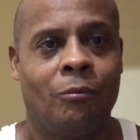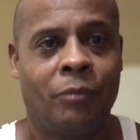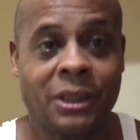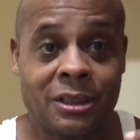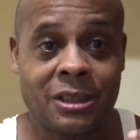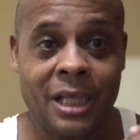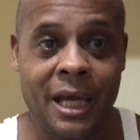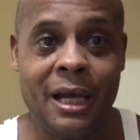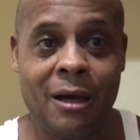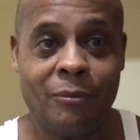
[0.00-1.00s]
but the
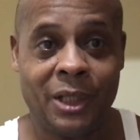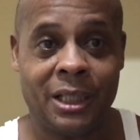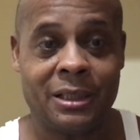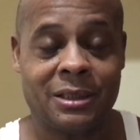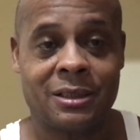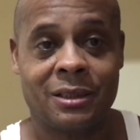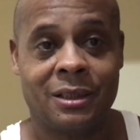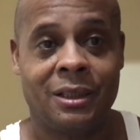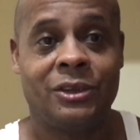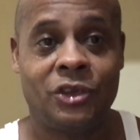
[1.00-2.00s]
scam is
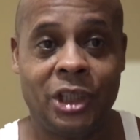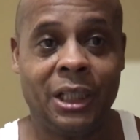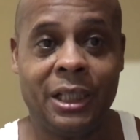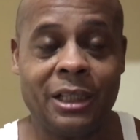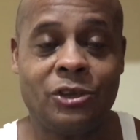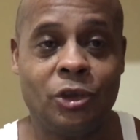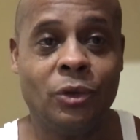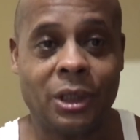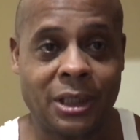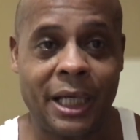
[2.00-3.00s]
She gets
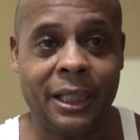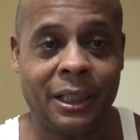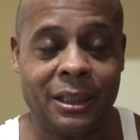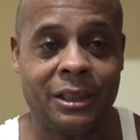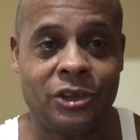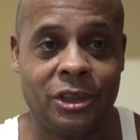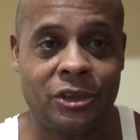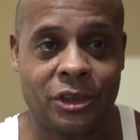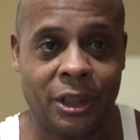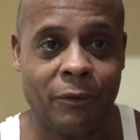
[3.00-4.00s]
you to thinking that she's
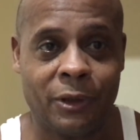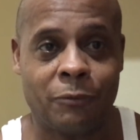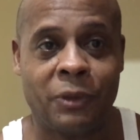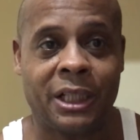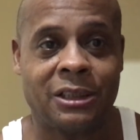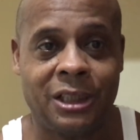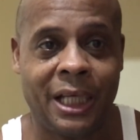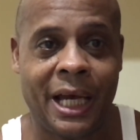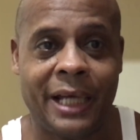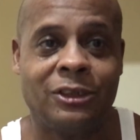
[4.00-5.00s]
serious because
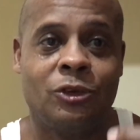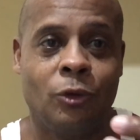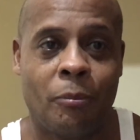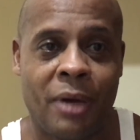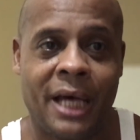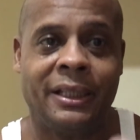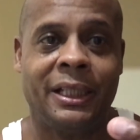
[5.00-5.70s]
she asks you to buy